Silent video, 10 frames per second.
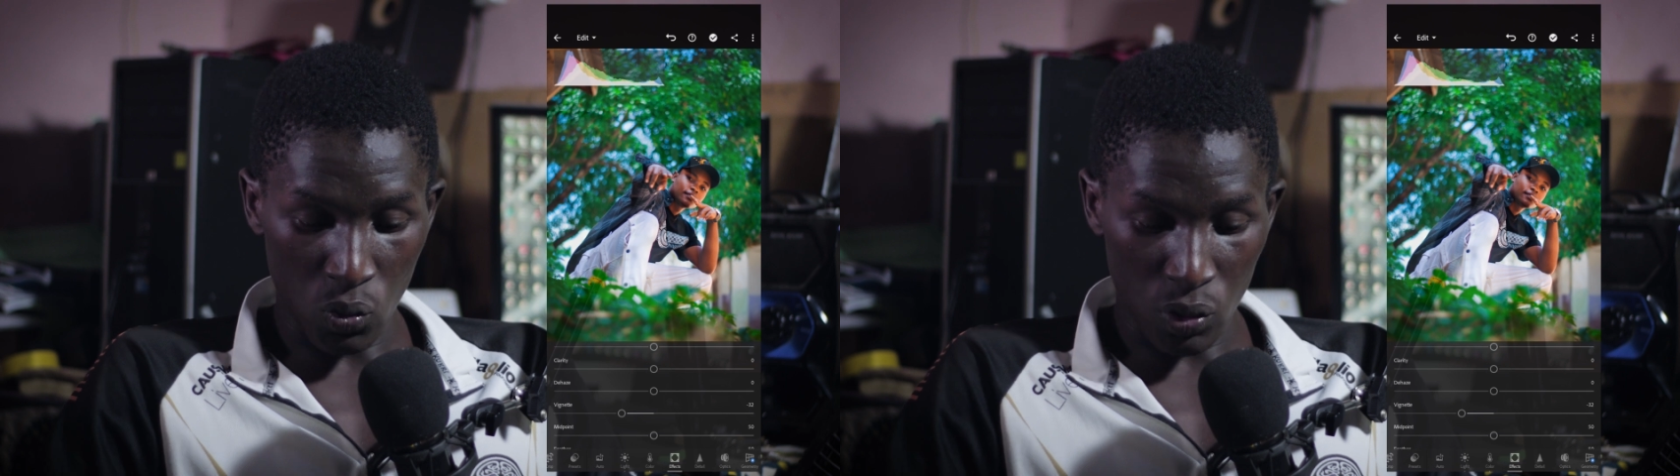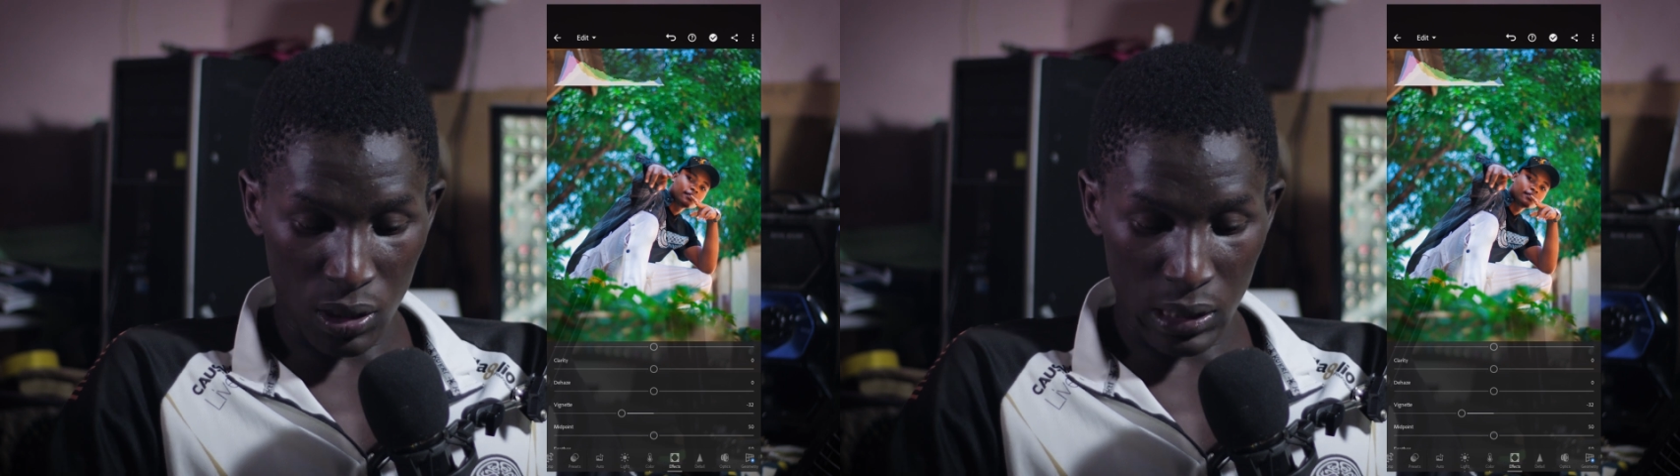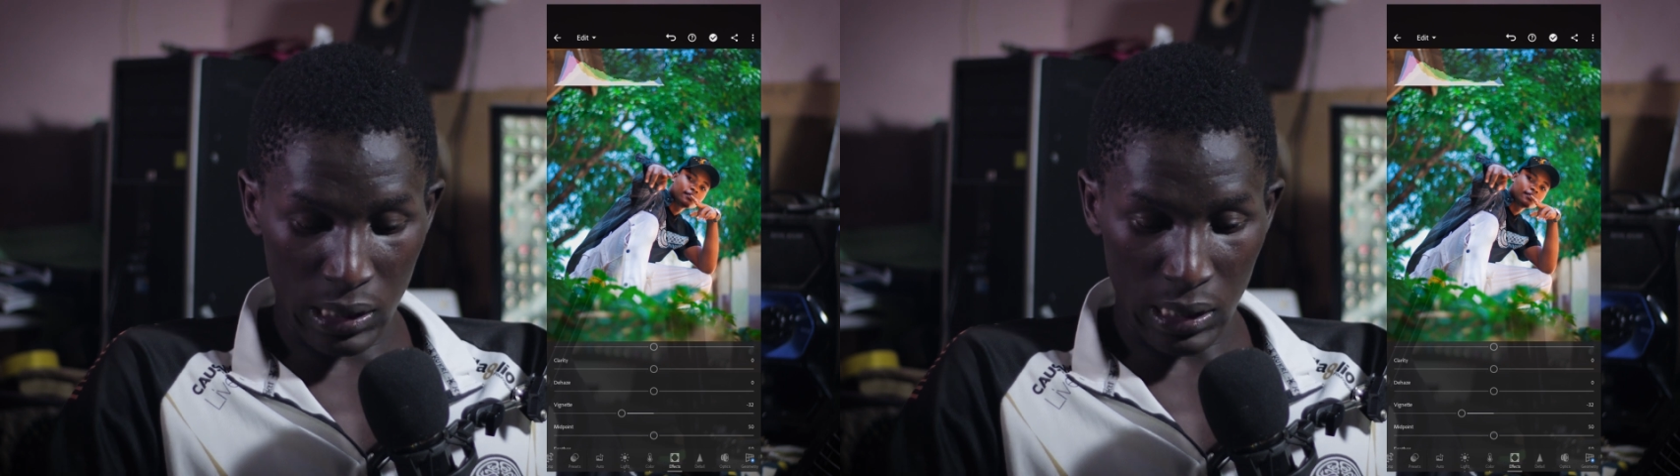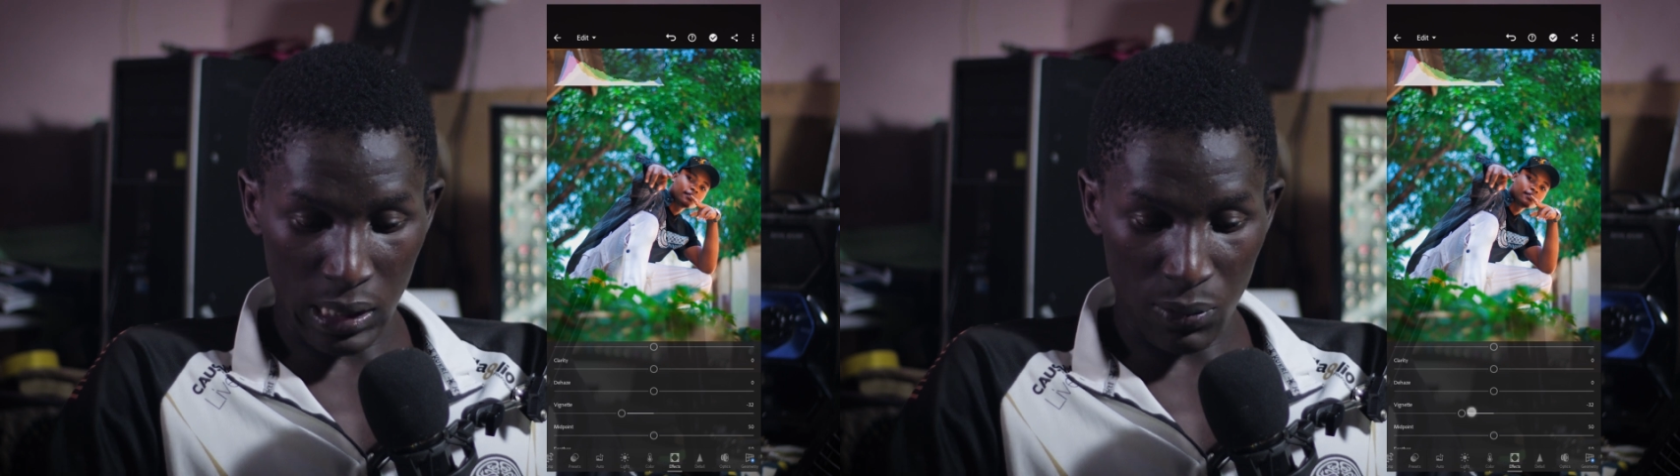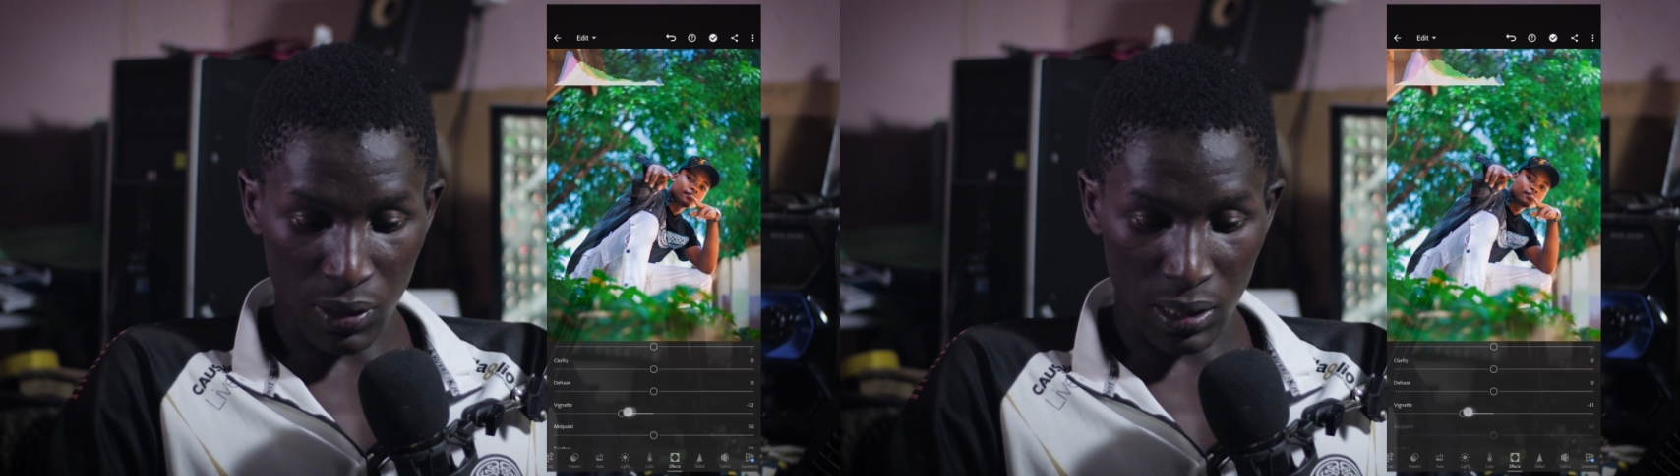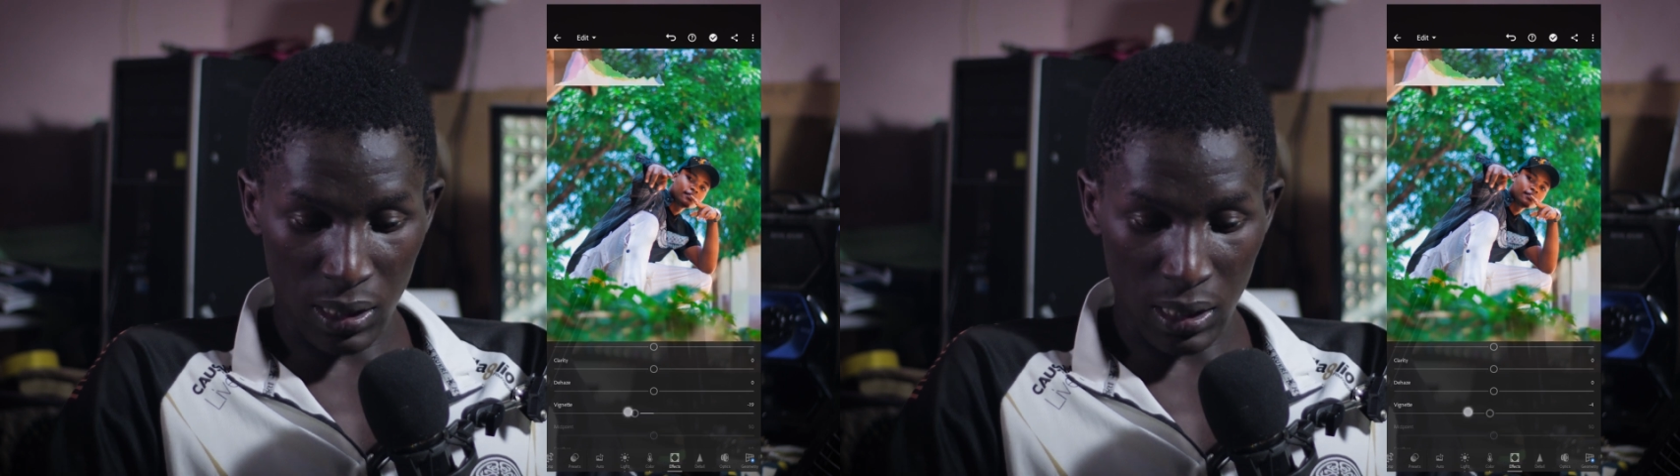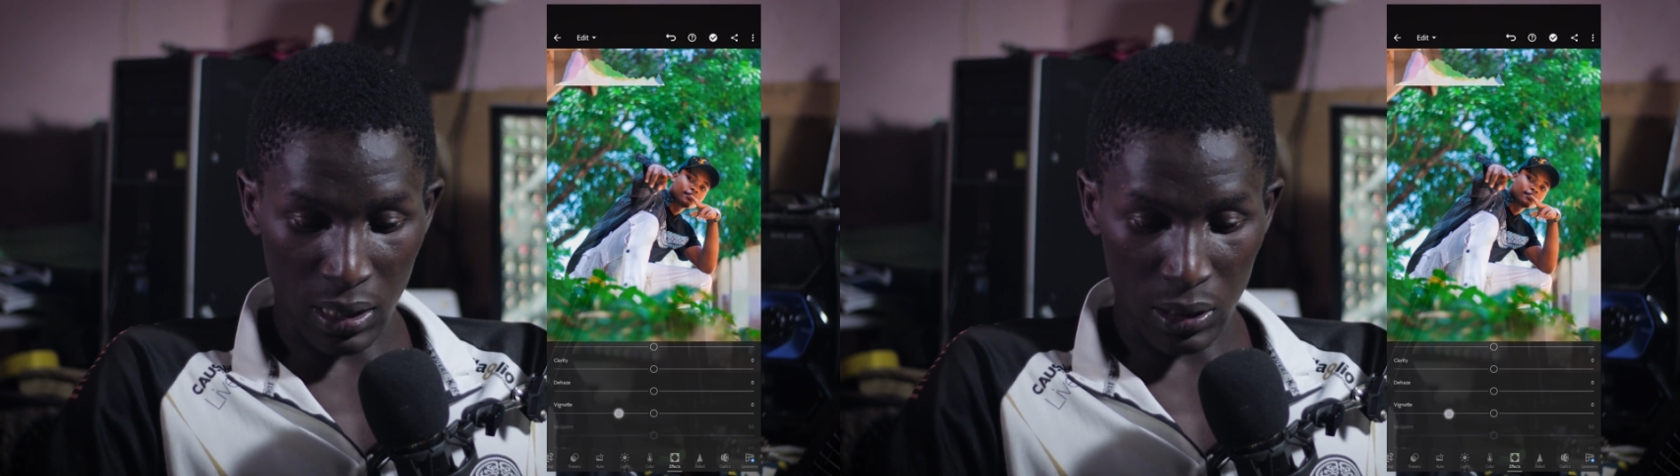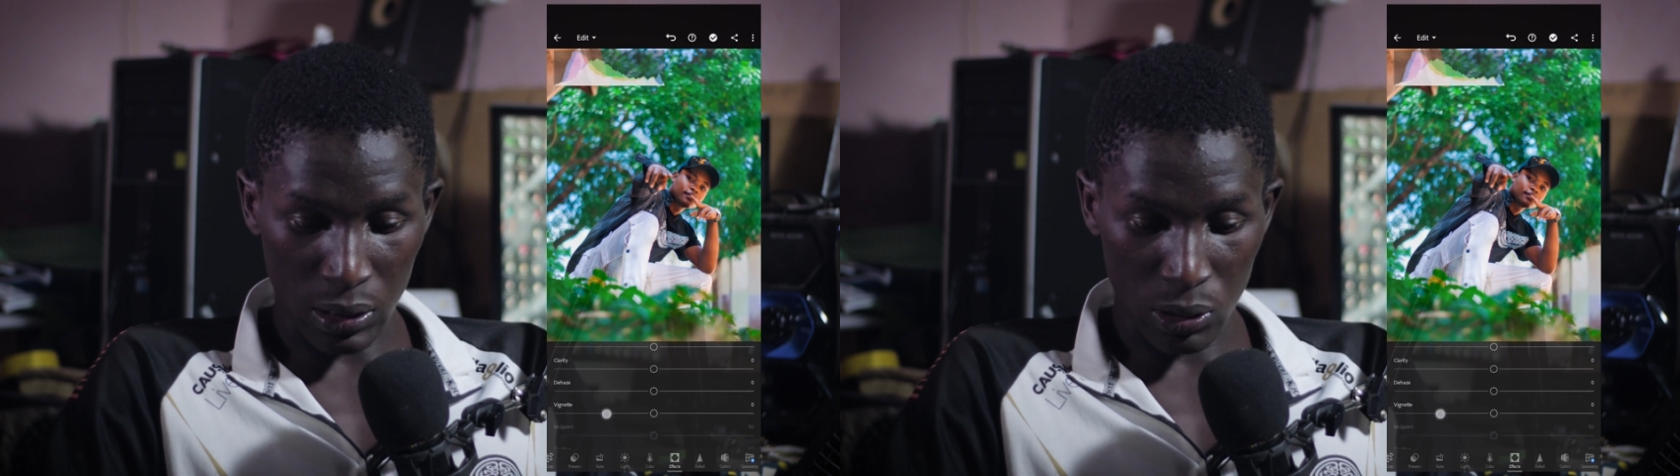which is at the main character.